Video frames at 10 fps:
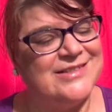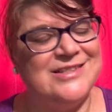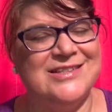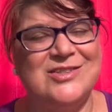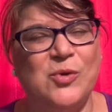
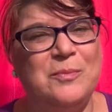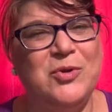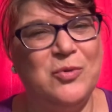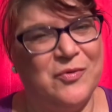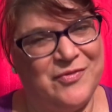She's so
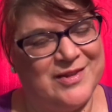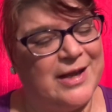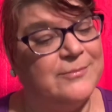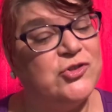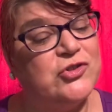beautiful,
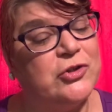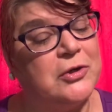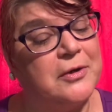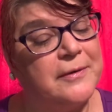I'm sure.